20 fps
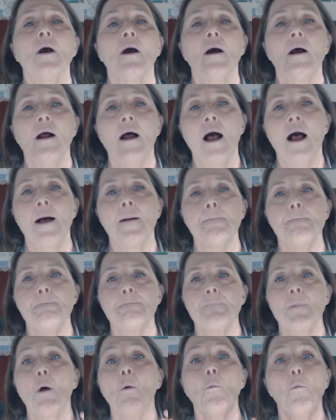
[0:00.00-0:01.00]

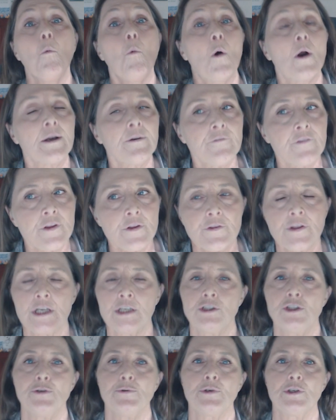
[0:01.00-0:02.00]
one of the
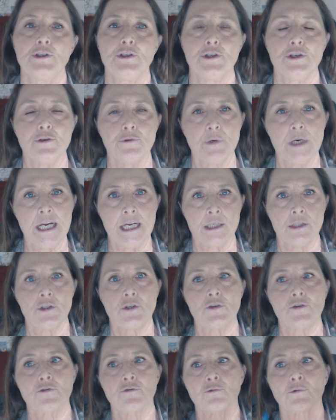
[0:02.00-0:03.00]
things you can do
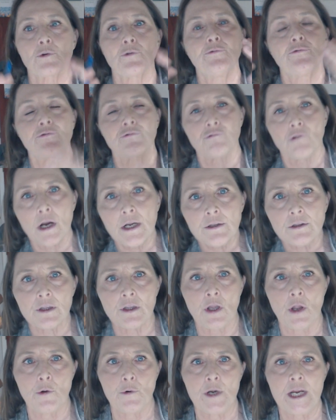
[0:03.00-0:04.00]
is through front
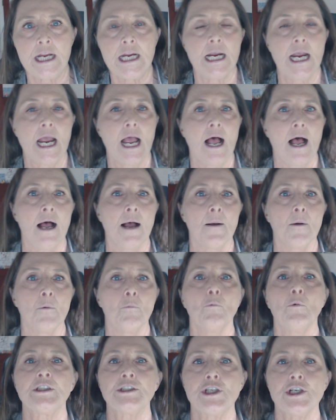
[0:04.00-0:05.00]
loading,
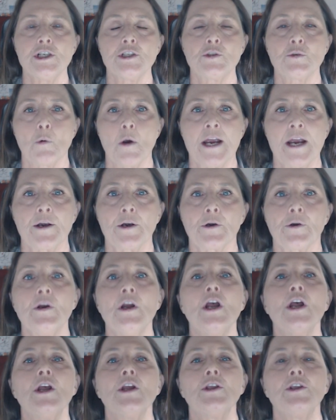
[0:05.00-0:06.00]
which is where
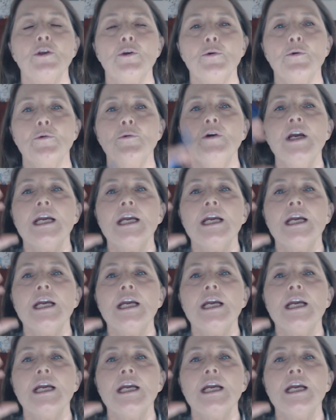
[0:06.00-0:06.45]
you